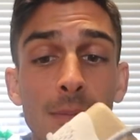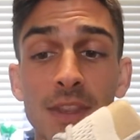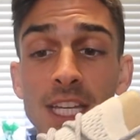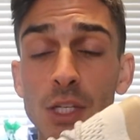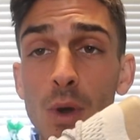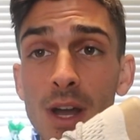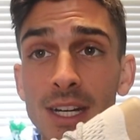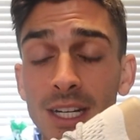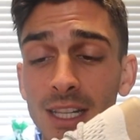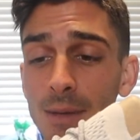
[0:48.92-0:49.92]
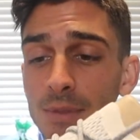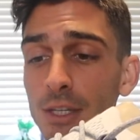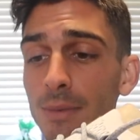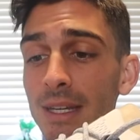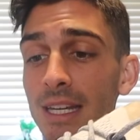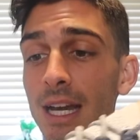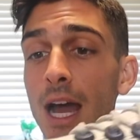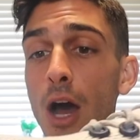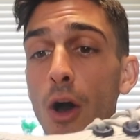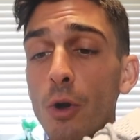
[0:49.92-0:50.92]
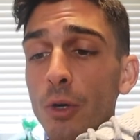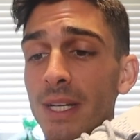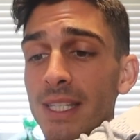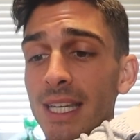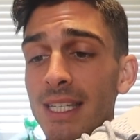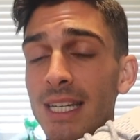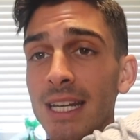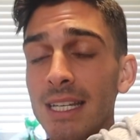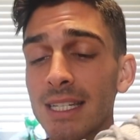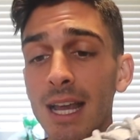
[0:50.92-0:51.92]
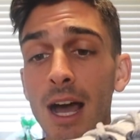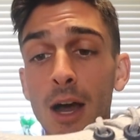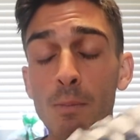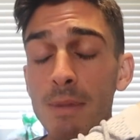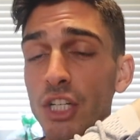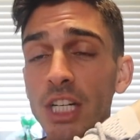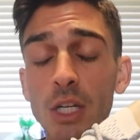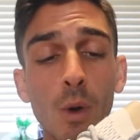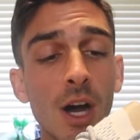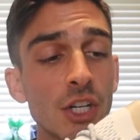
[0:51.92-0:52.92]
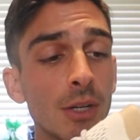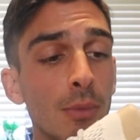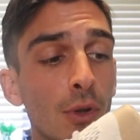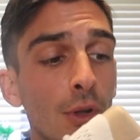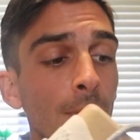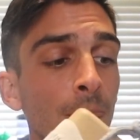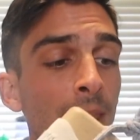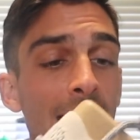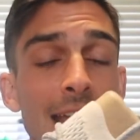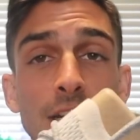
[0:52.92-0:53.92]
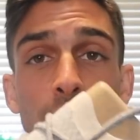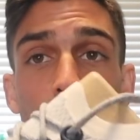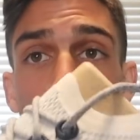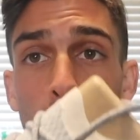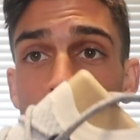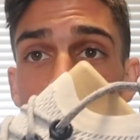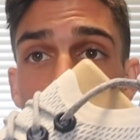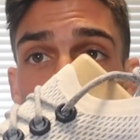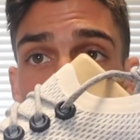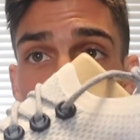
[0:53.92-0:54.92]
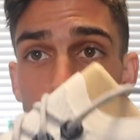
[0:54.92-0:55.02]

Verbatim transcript: This one claims to be odor resistant, machine washable, and conforming to your